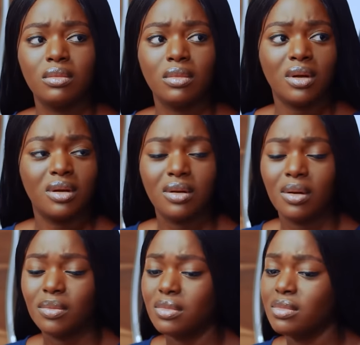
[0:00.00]
Ma,
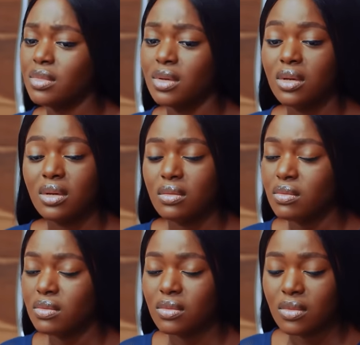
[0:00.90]

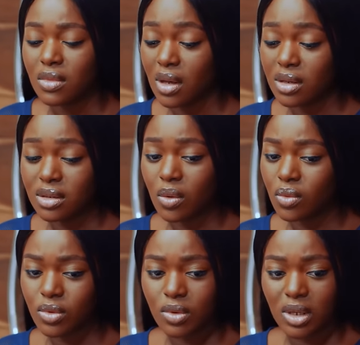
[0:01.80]
Kesa
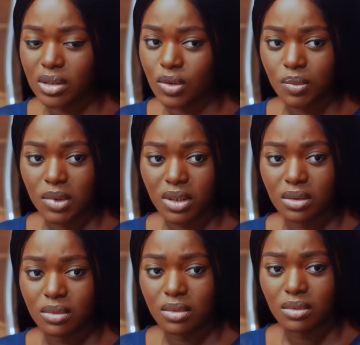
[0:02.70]
won't do that to me.